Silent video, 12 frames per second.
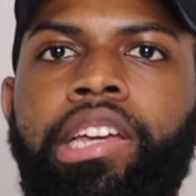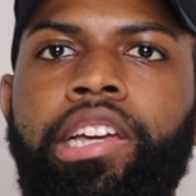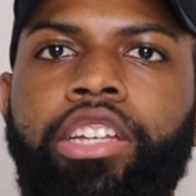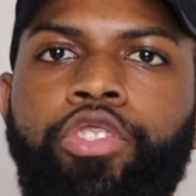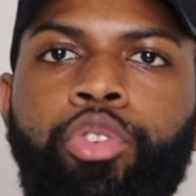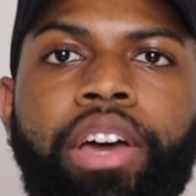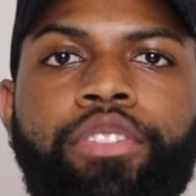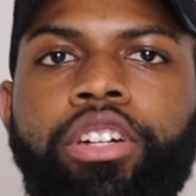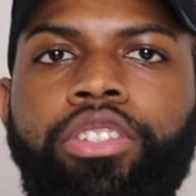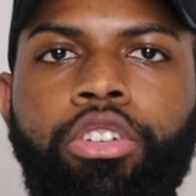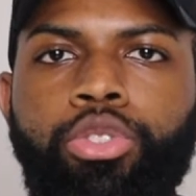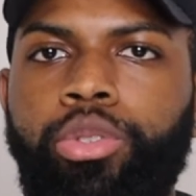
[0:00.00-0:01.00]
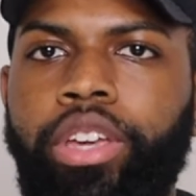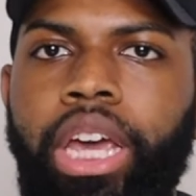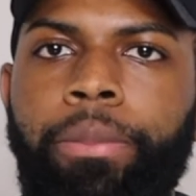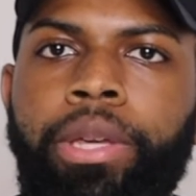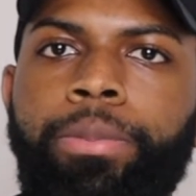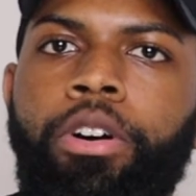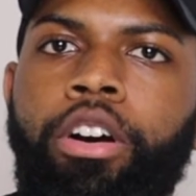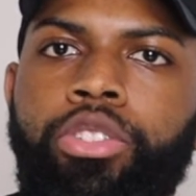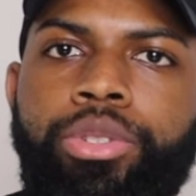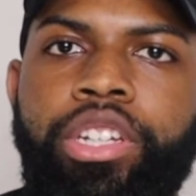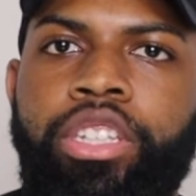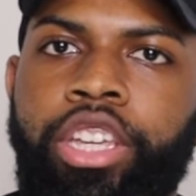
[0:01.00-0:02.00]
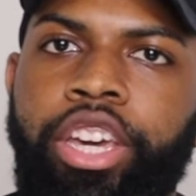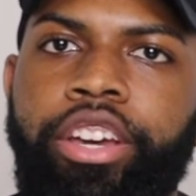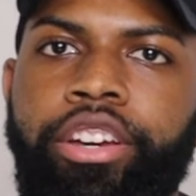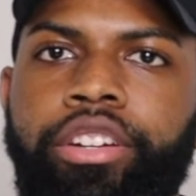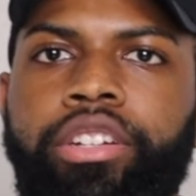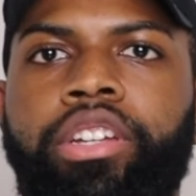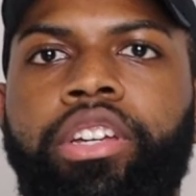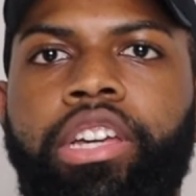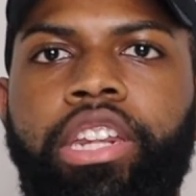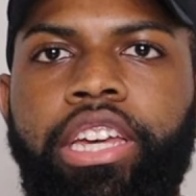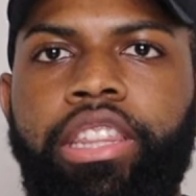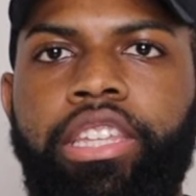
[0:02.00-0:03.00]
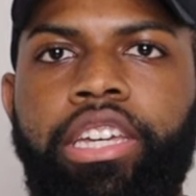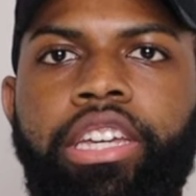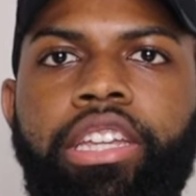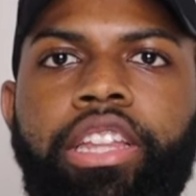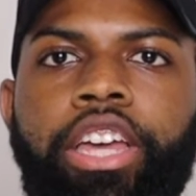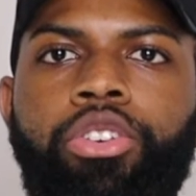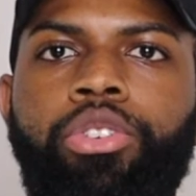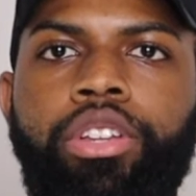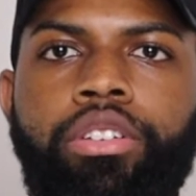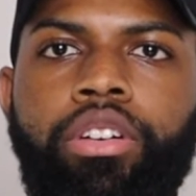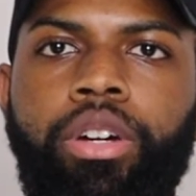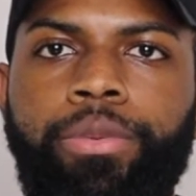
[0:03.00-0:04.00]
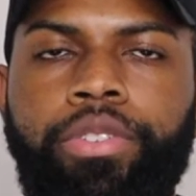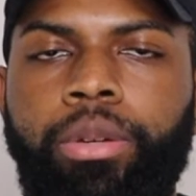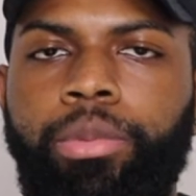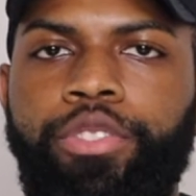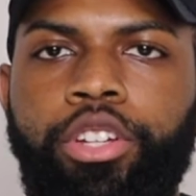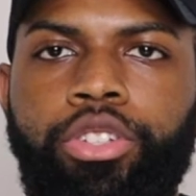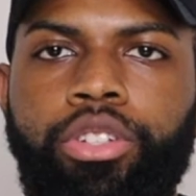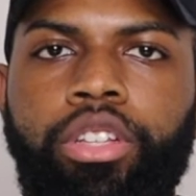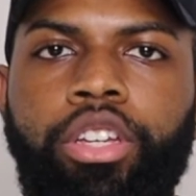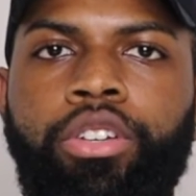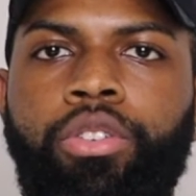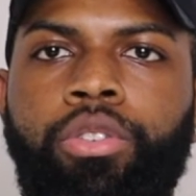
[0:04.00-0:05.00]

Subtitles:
because if you have a good social game, people also get scared and they think that you either gonna come for them eventually,